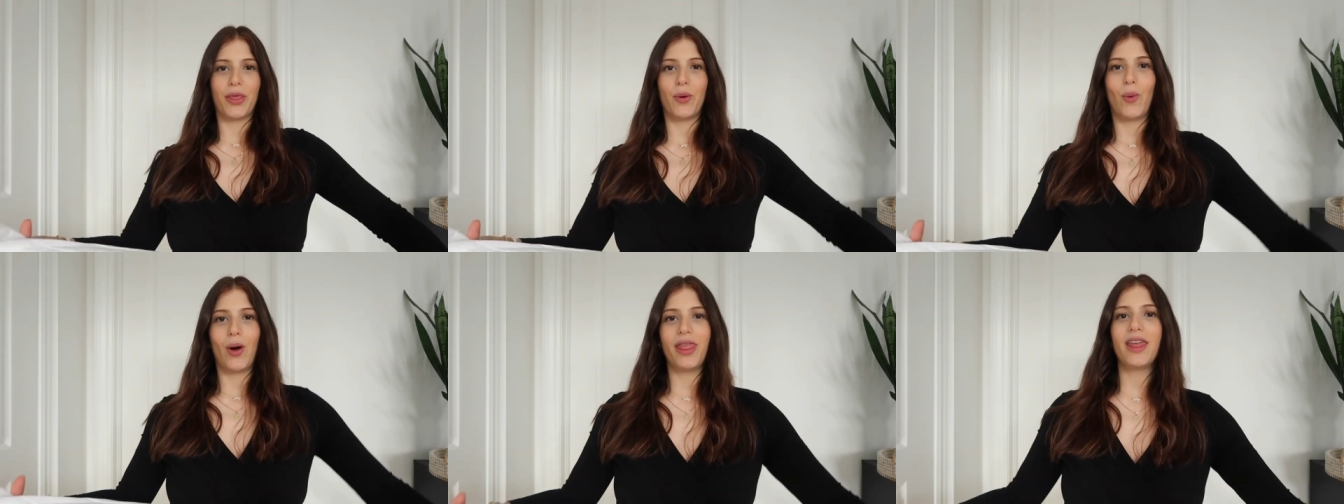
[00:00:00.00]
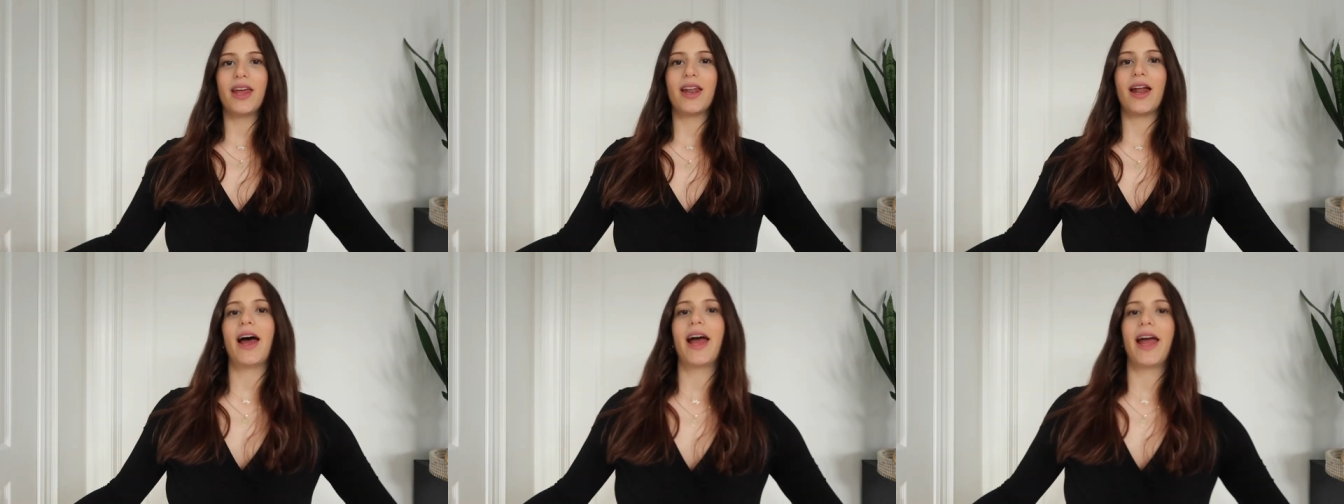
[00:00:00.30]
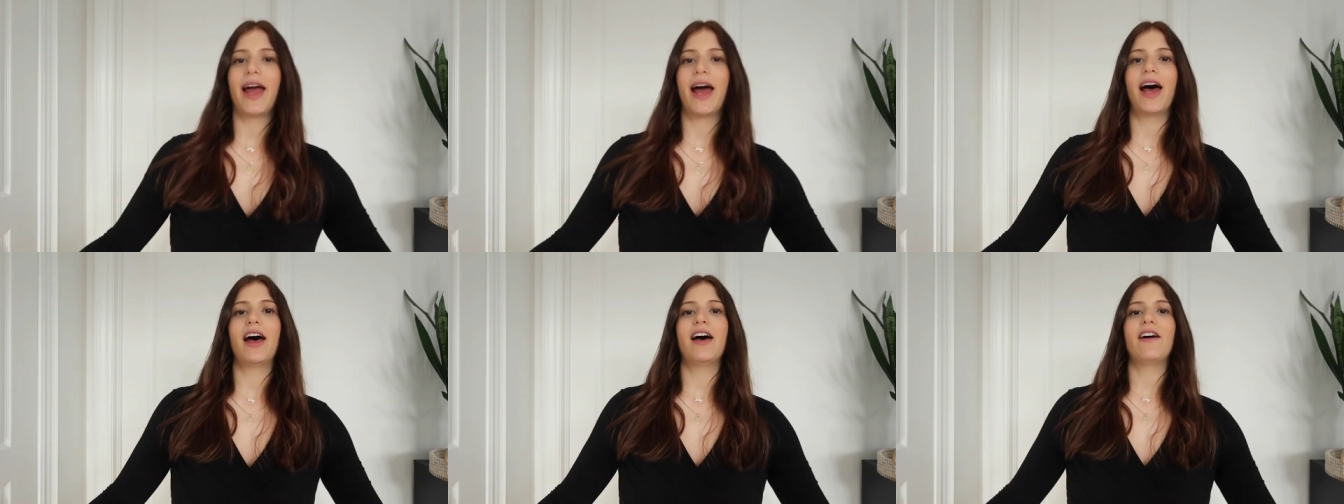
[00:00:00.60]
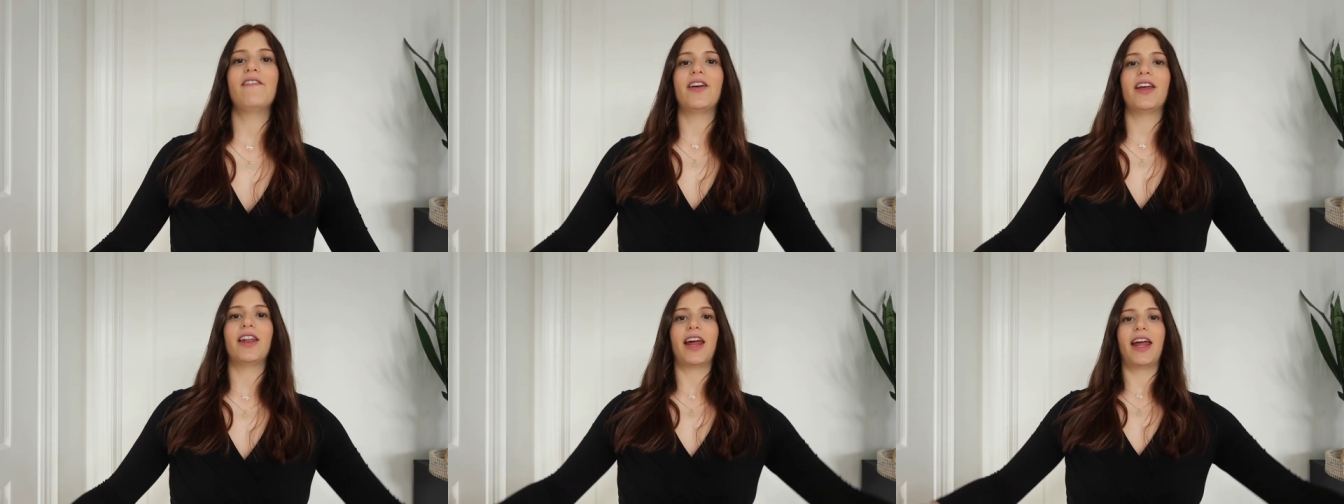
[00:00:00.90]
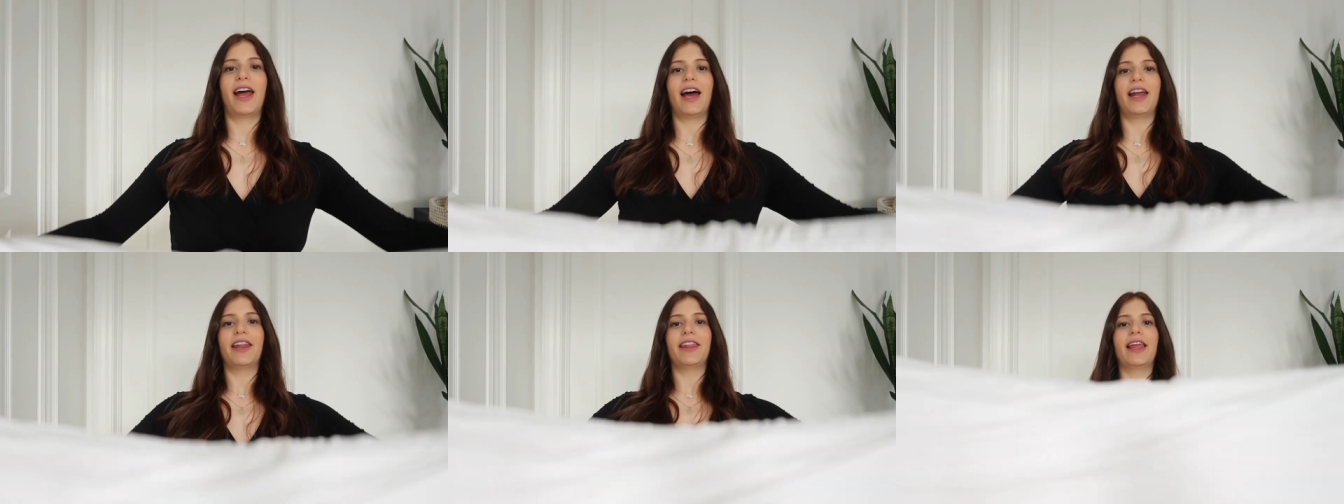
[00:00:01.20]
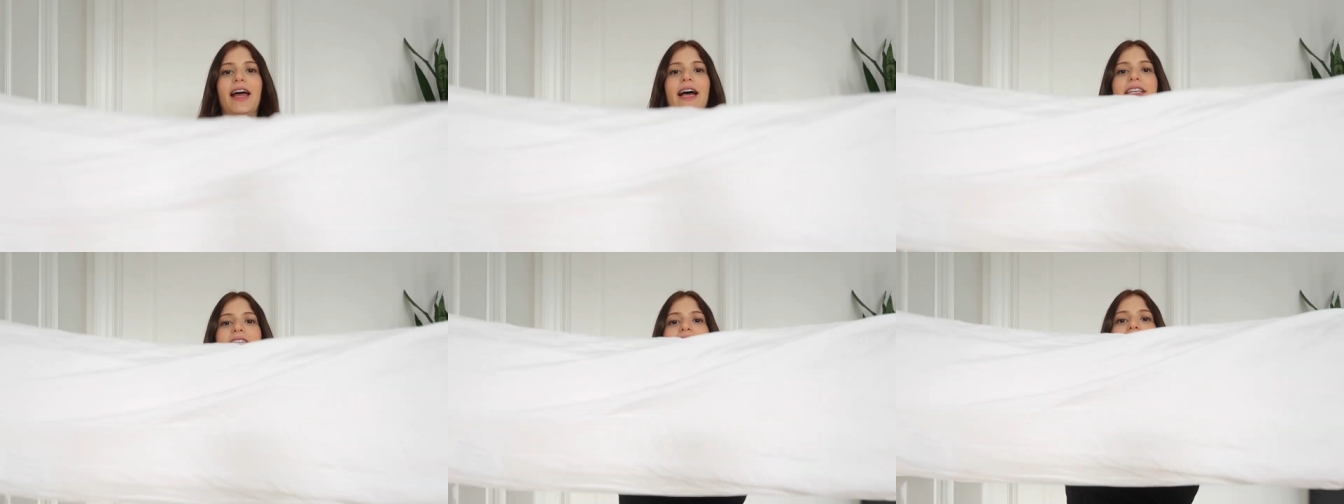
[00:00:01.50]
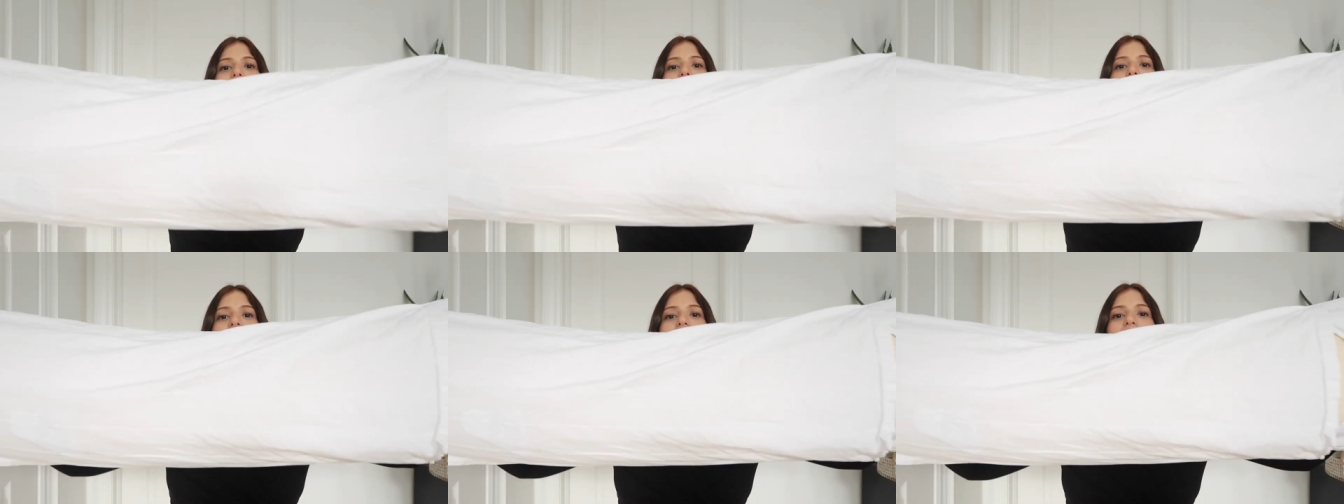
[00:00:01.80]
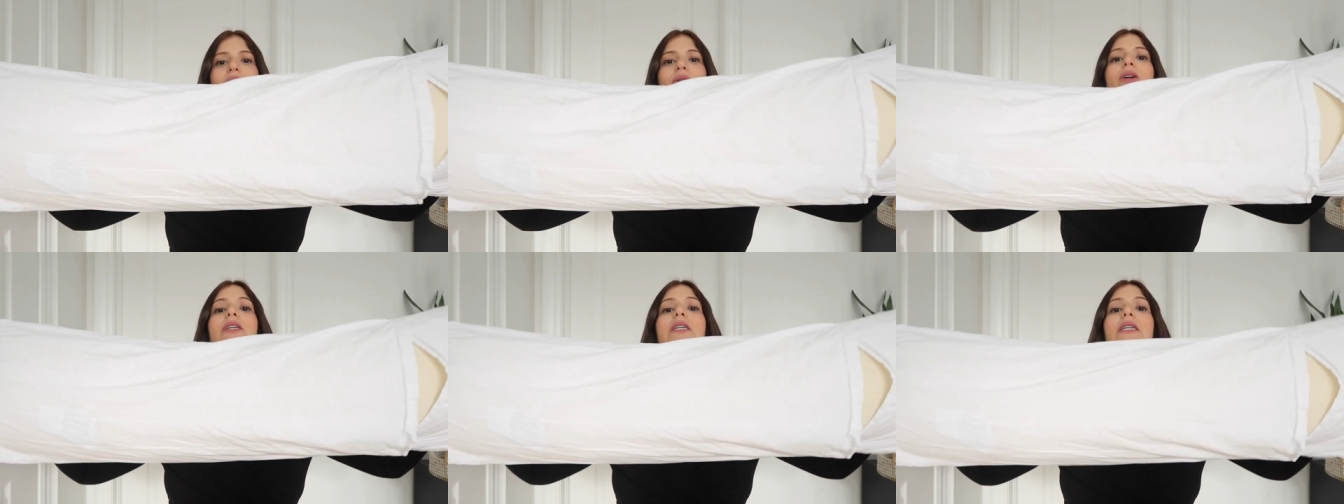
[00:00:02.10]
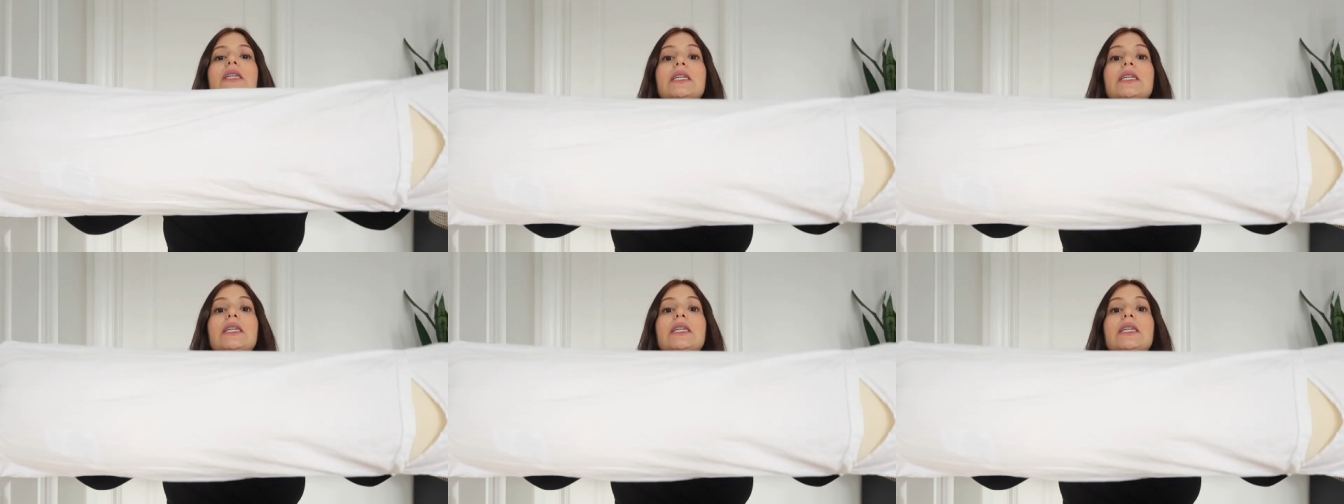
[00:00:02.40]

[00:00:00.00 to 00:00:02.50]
the one that I have, and I had last time too,